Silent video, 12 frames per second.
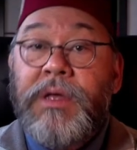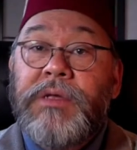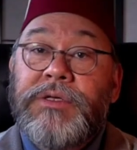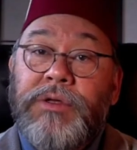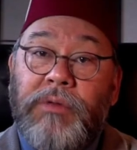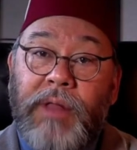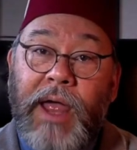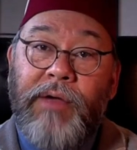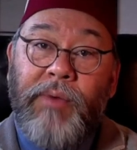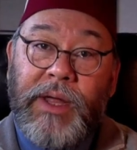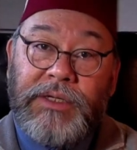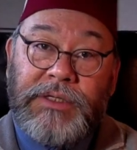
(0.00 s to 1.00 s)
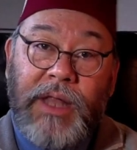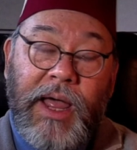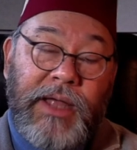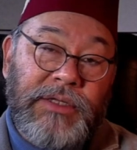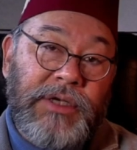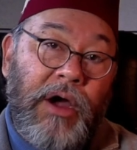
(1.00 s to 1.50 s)
So lightweight
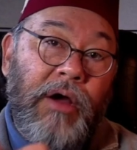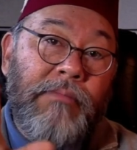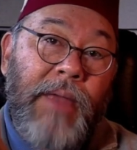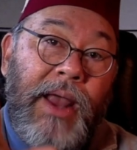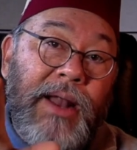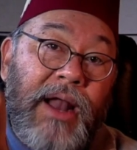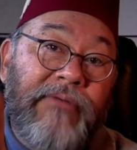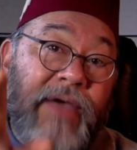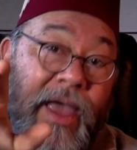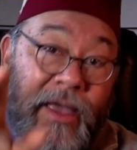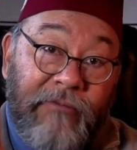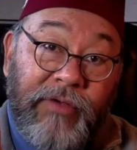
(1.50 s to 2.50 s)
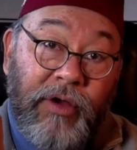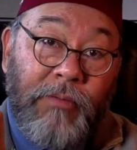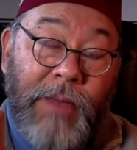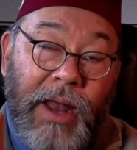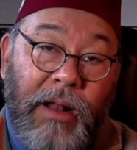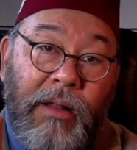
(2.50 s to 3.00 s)
slides are made out of a heavier
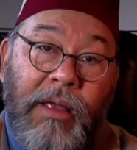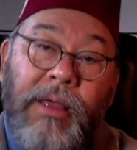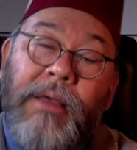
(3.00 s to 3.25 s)
metal,